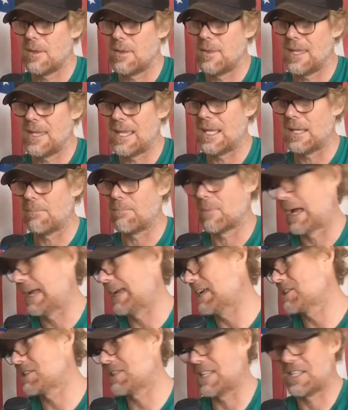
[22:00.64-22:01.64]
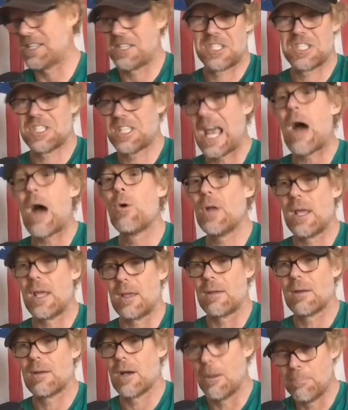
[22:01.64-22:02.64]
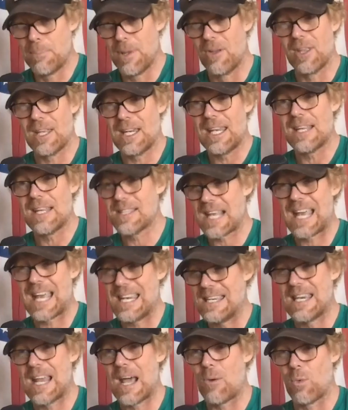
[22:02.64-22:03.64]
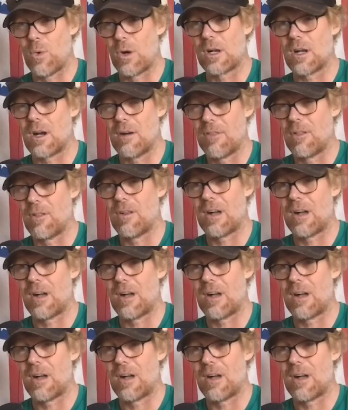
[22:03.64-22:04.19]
the scouting abilities and network of the